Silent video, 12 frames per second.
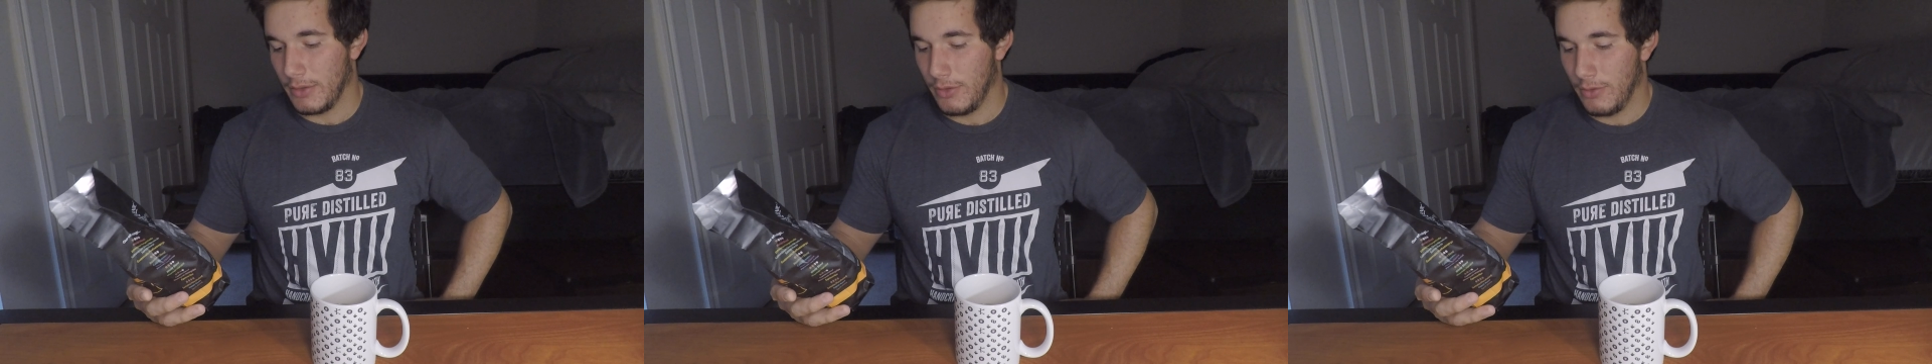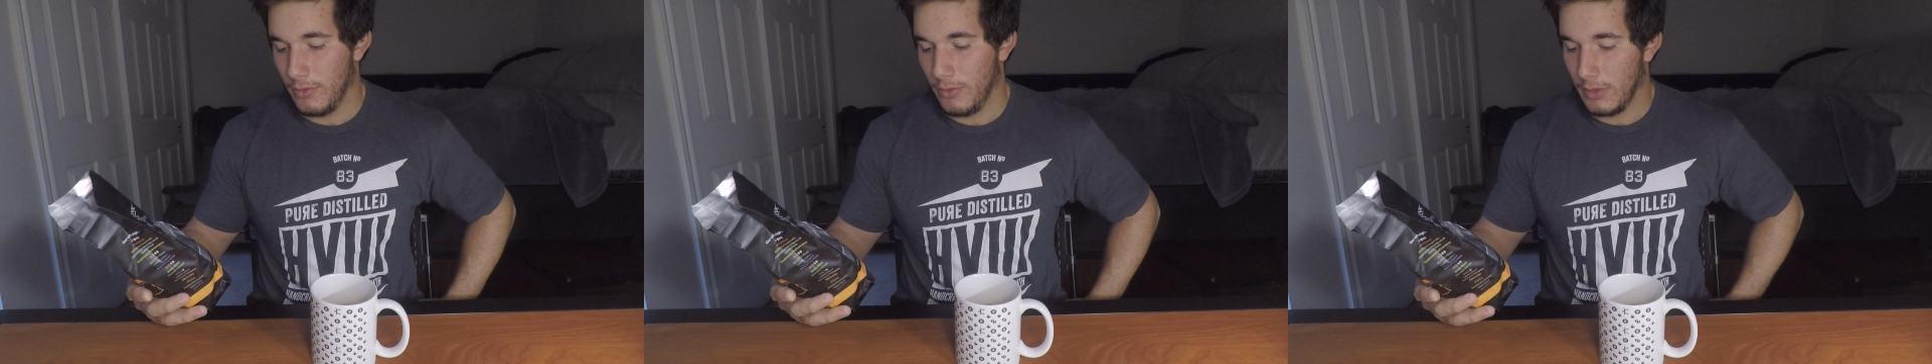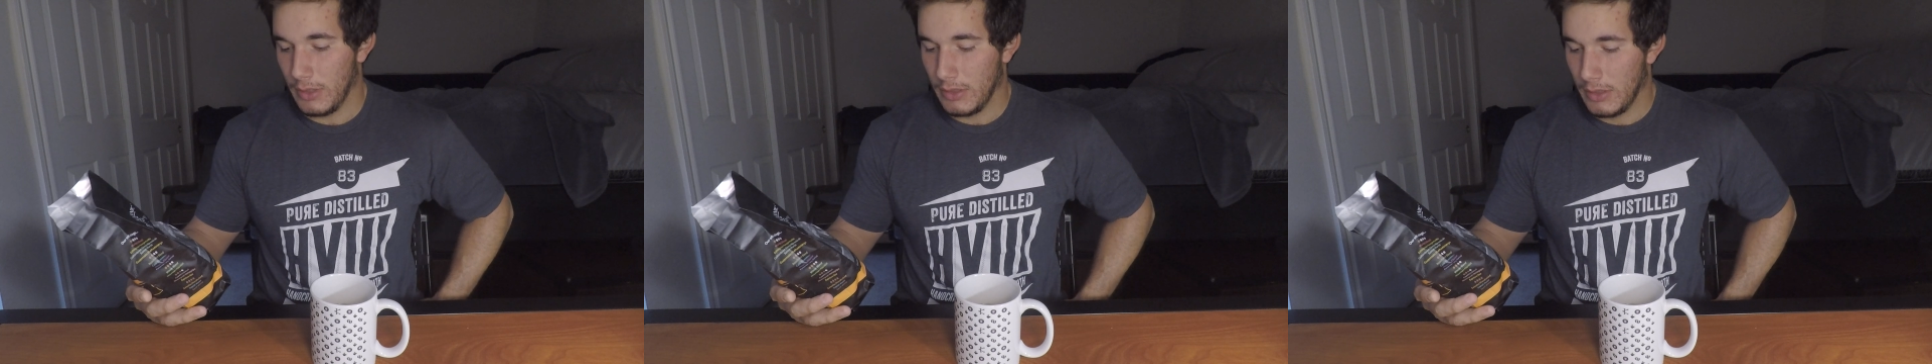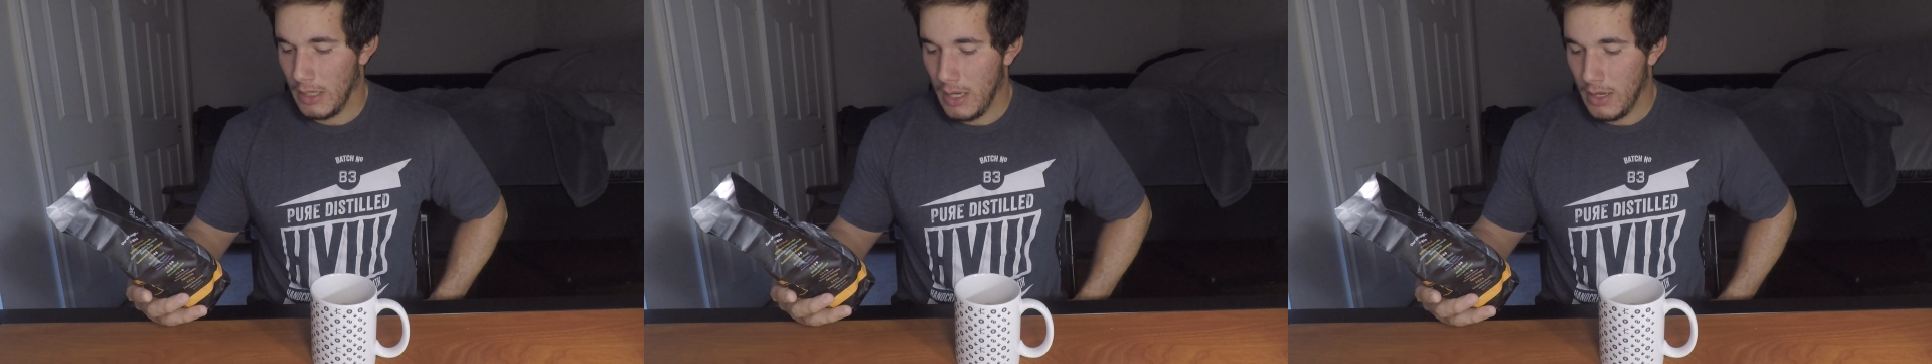too,
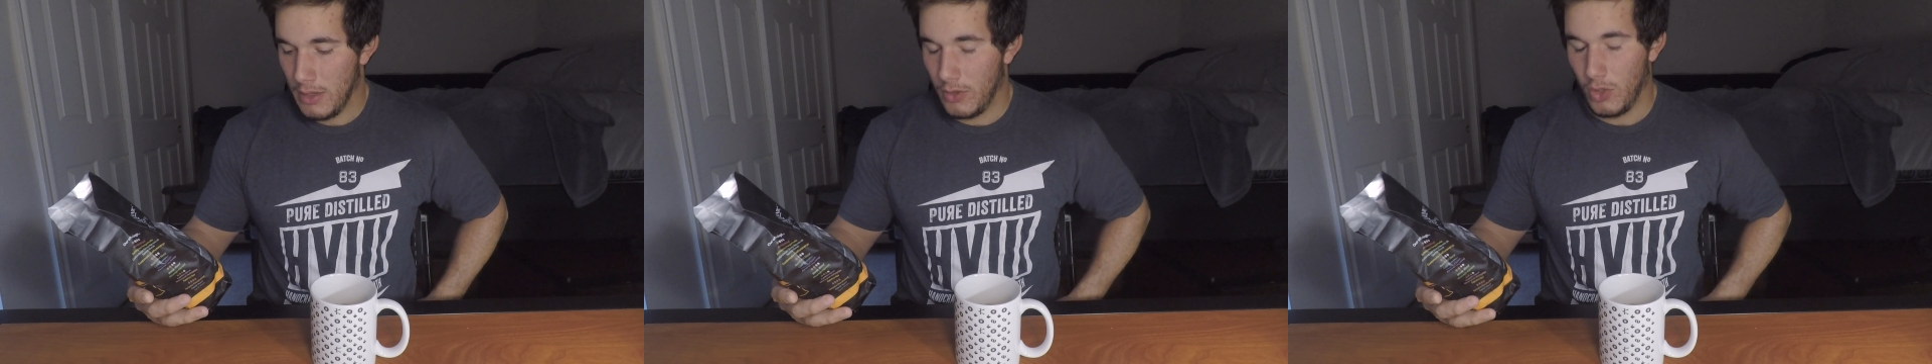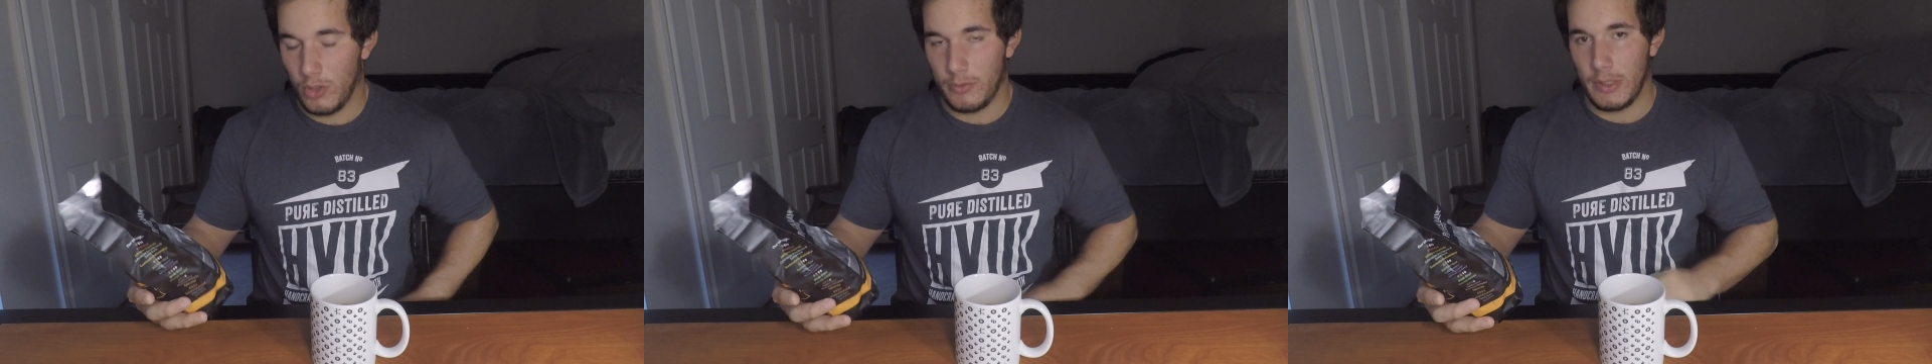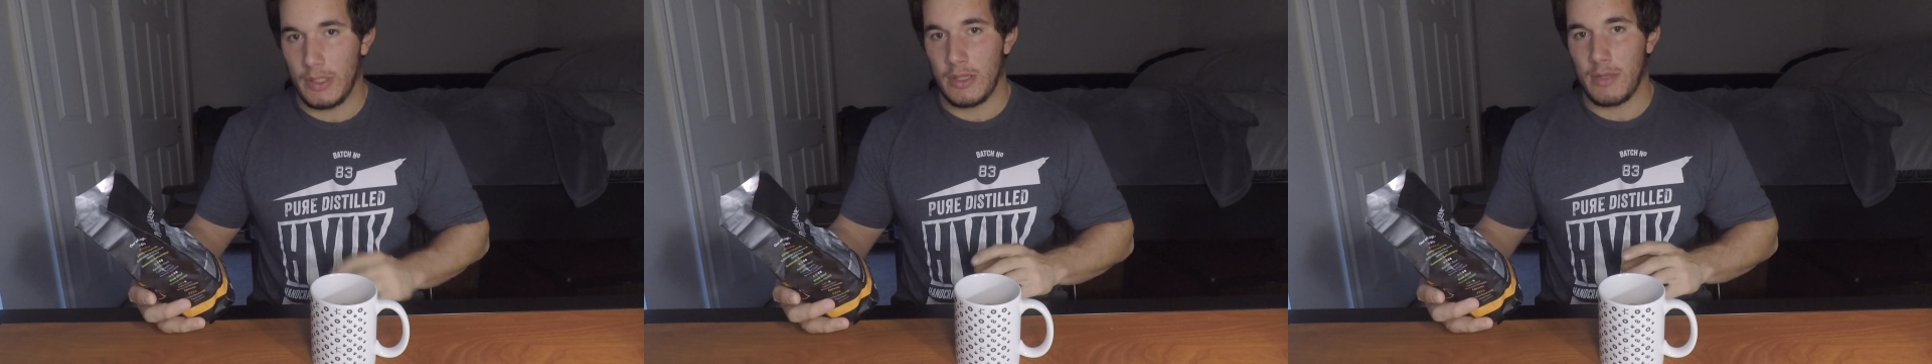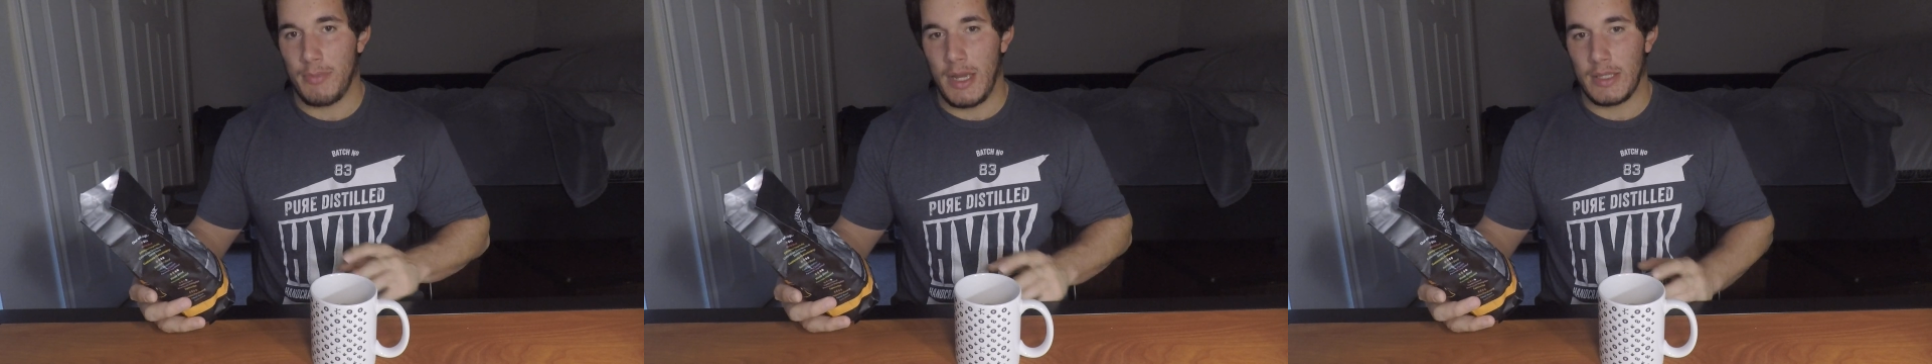because normally I think the
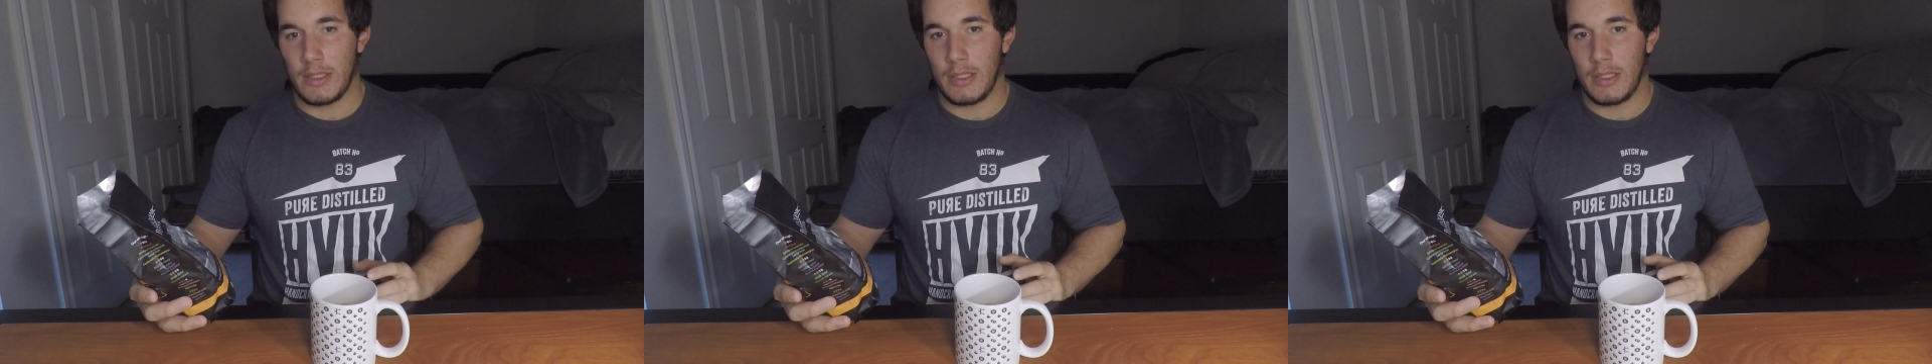bags